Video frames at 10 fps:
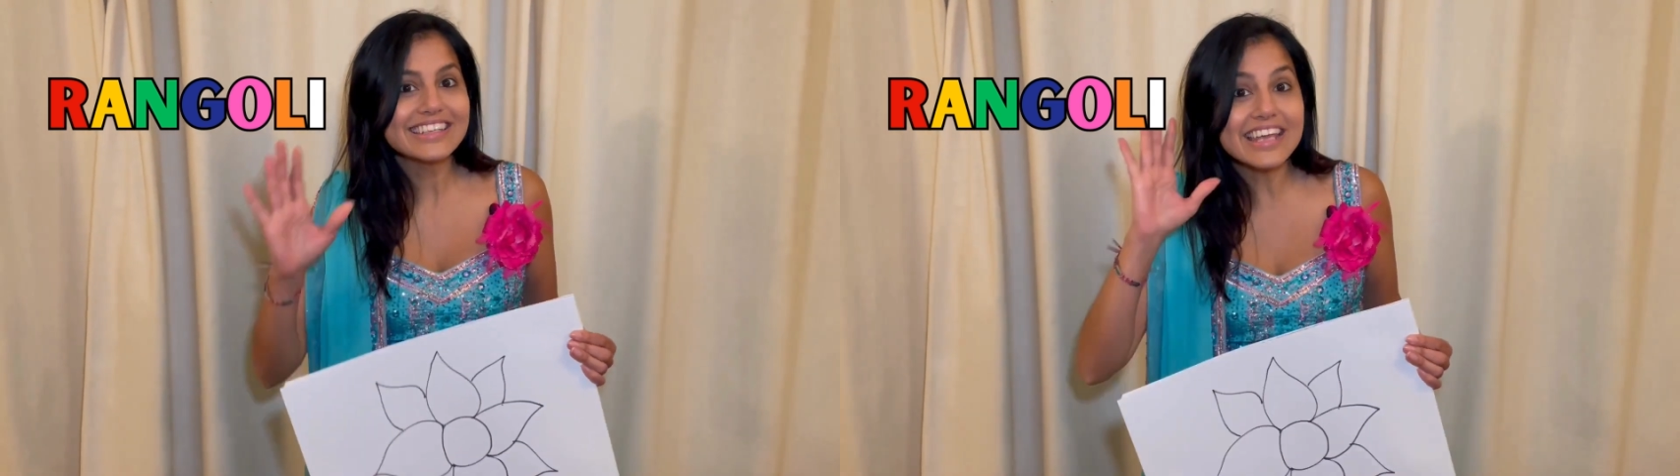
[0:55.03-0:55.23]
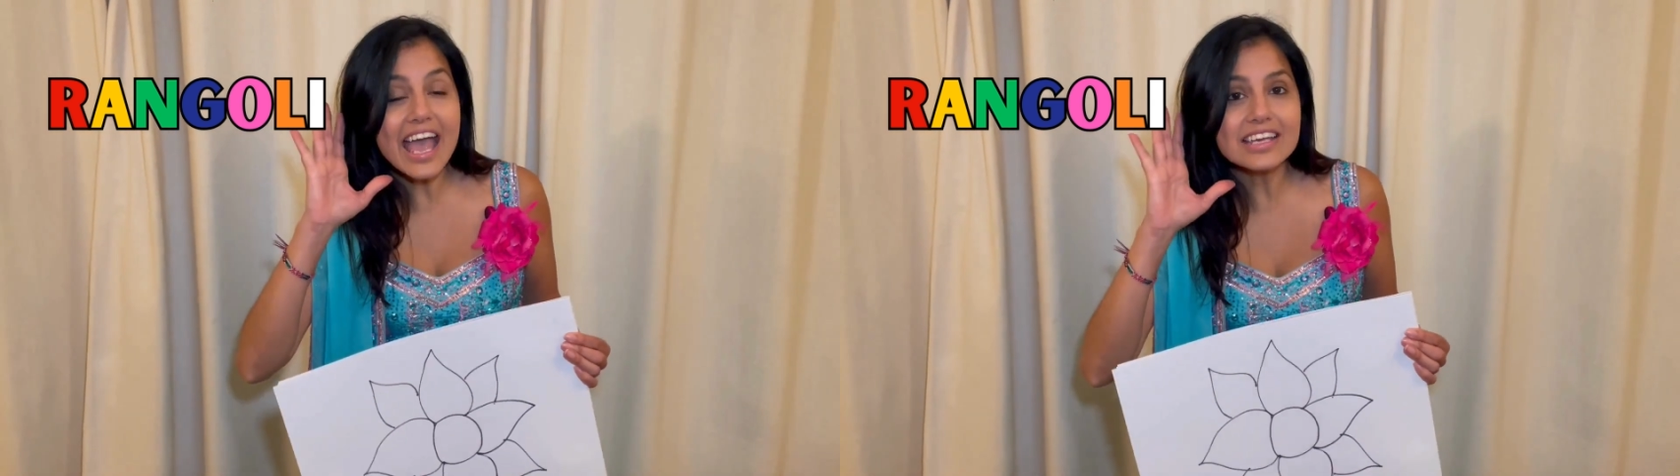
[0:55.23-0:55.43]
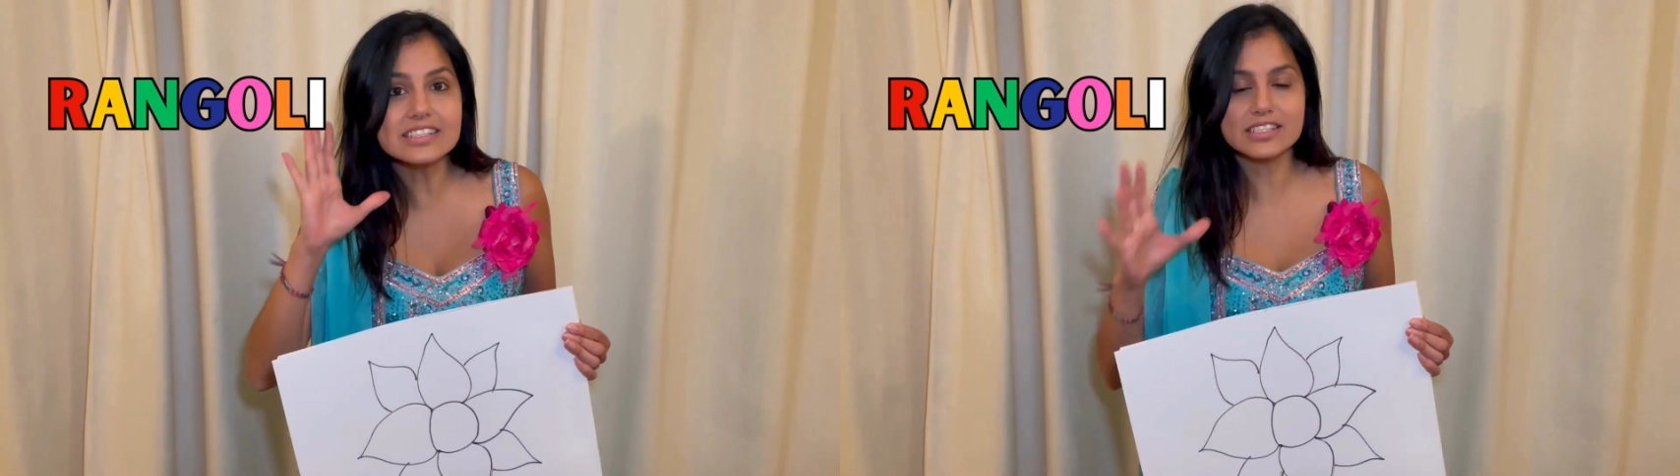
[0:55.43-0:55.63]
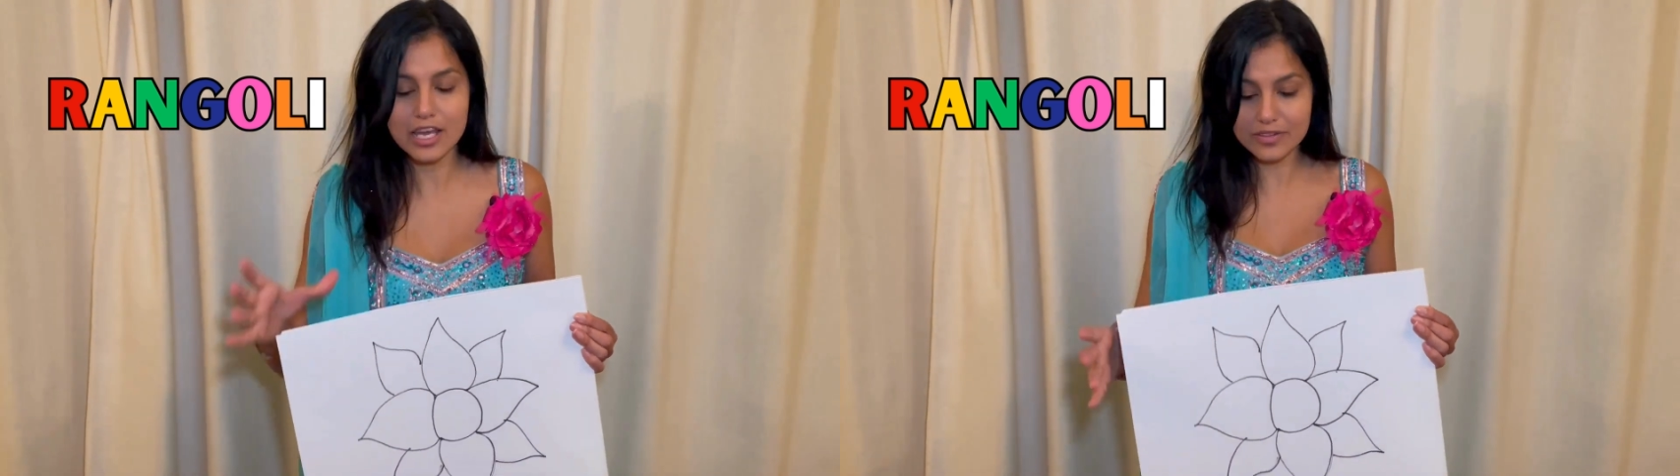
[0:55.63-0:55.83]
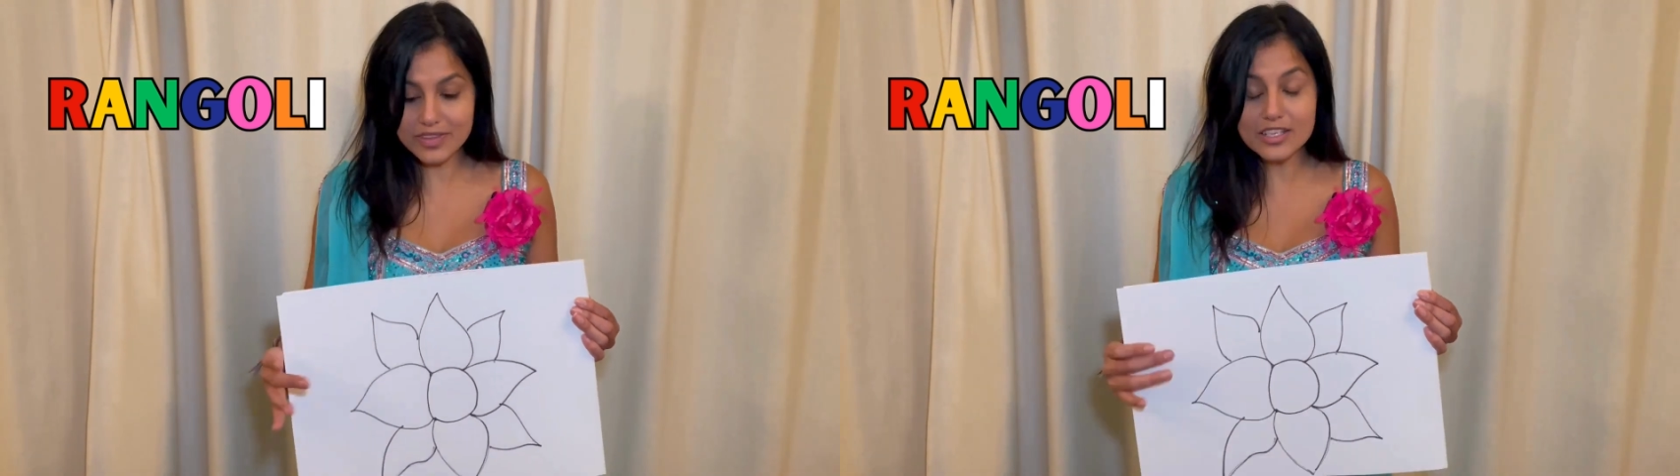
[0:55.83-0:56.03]
Yes,
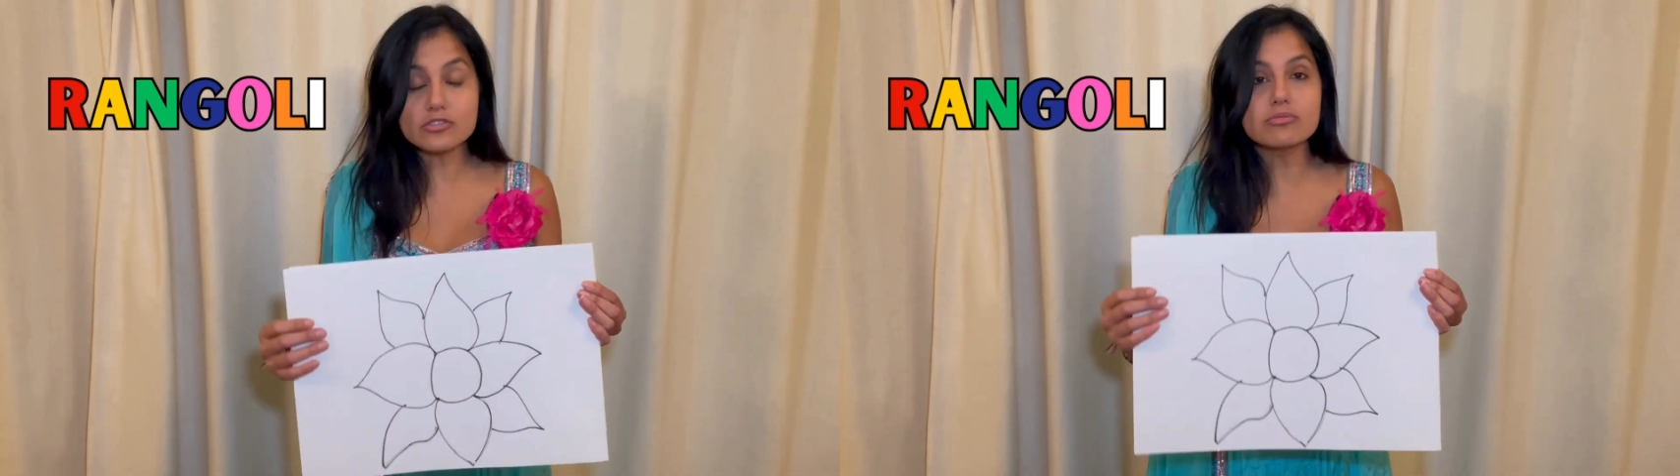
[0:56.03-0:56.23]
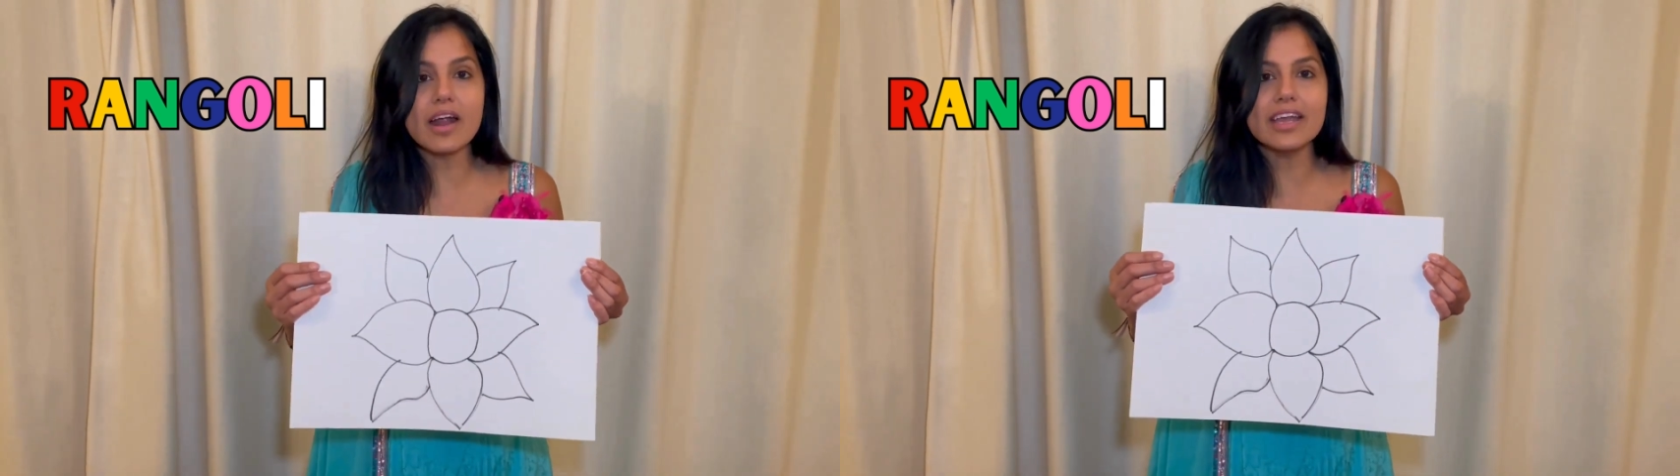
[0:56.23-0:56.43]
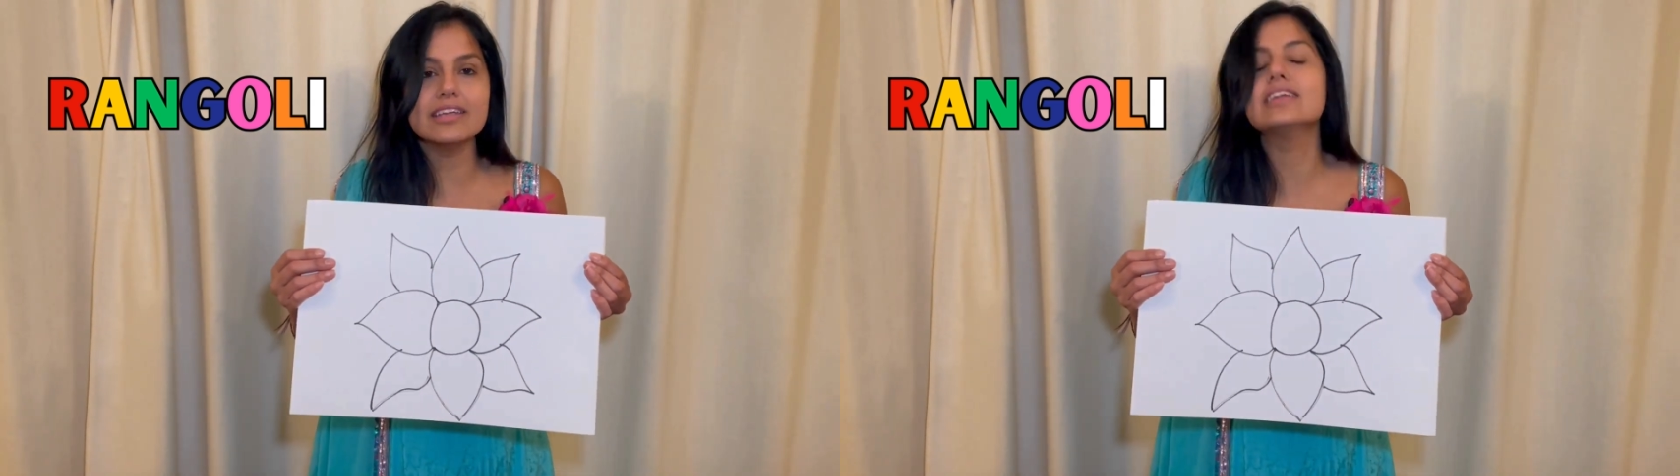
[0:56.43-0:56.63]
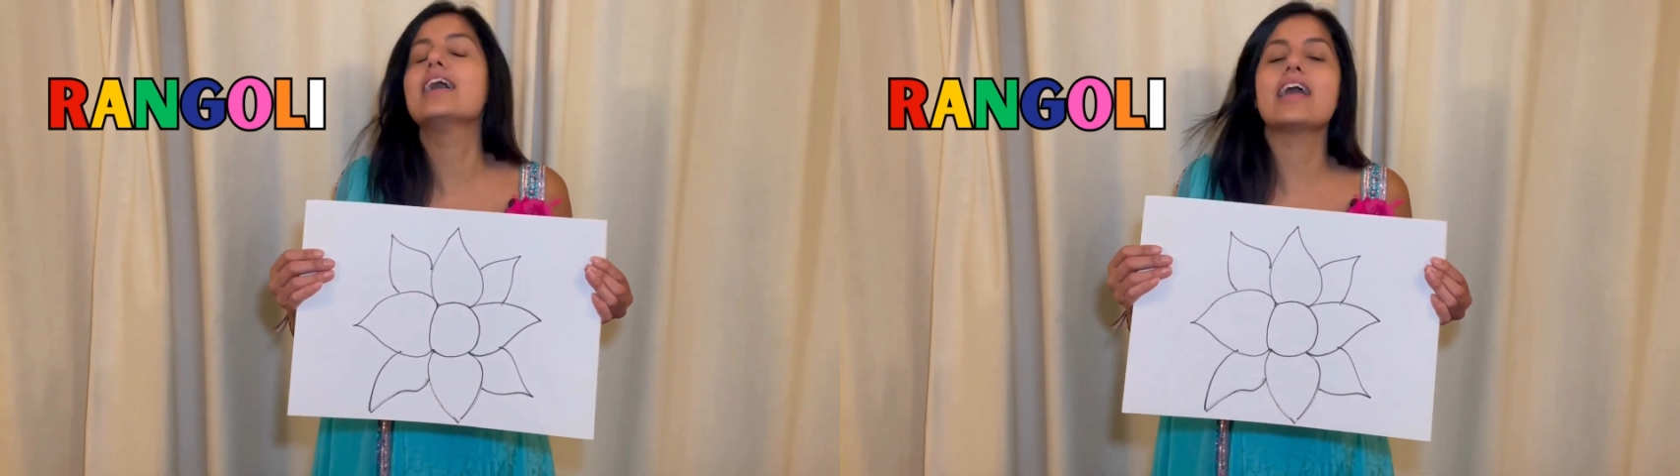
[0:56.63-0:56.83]
that's right.